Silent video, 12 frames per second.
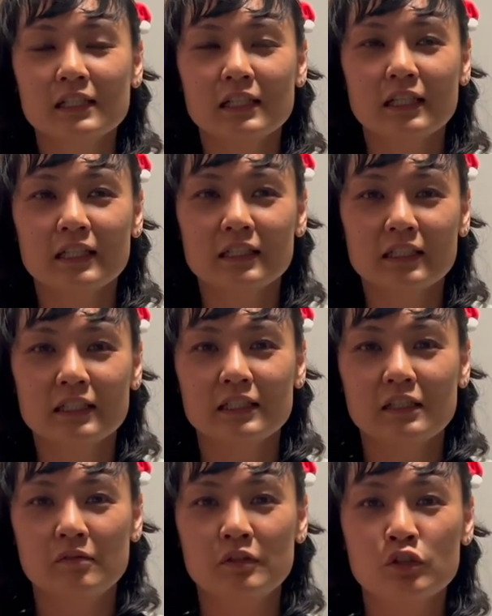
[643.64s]
and then
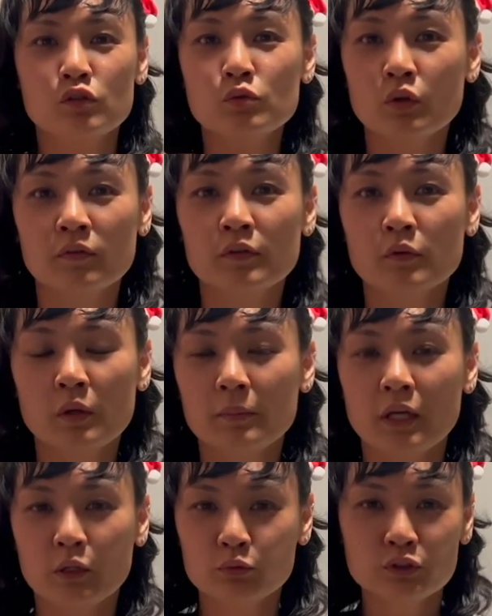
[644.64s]
if it's too overwhelming,
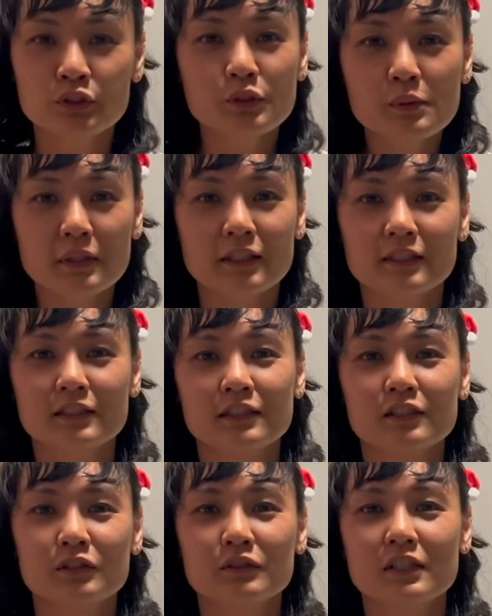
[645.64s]
I won't do it.
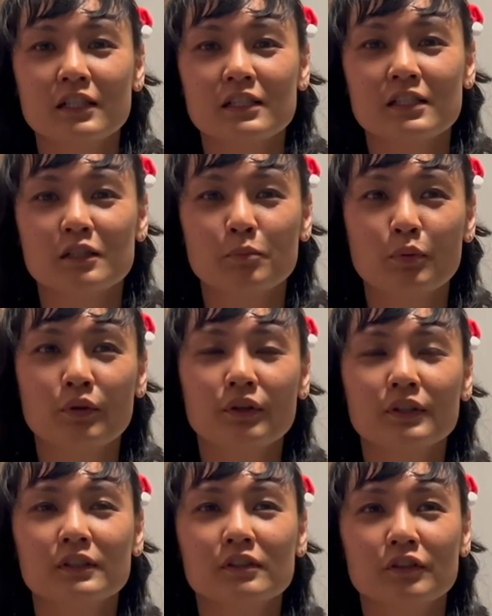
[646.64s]
So that's the
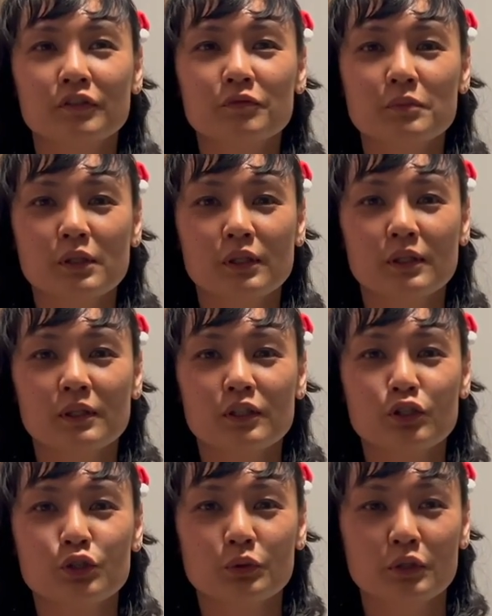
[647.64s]
point of me
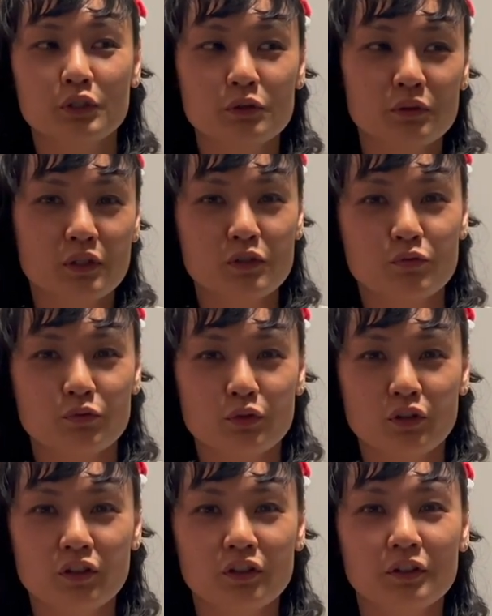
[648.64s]
showing you this
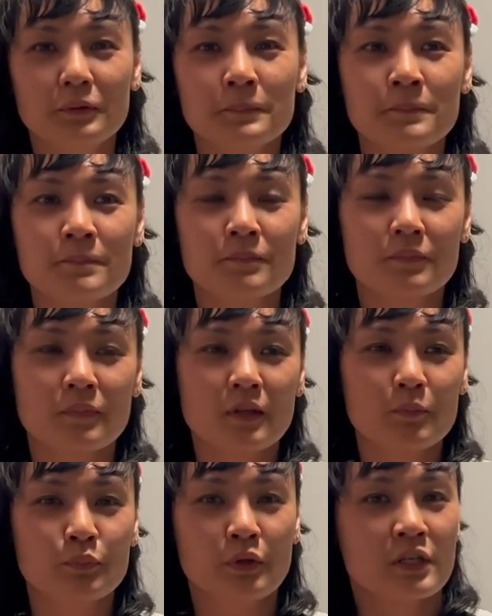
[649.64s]
raw
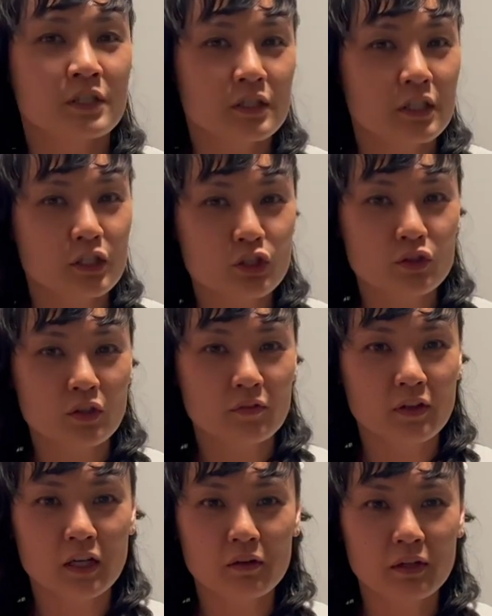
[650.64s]
presentation of
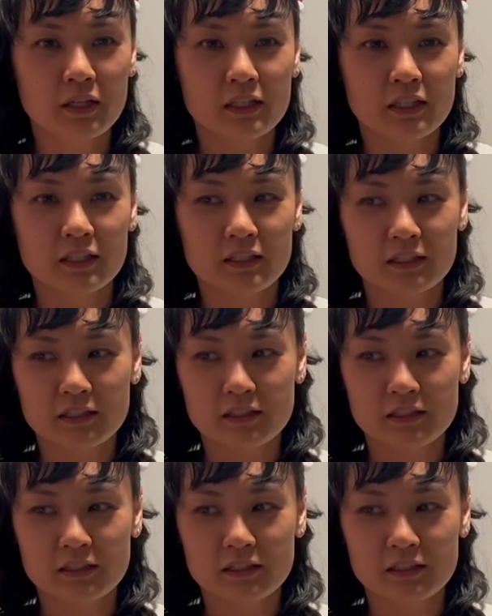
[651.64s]
how I like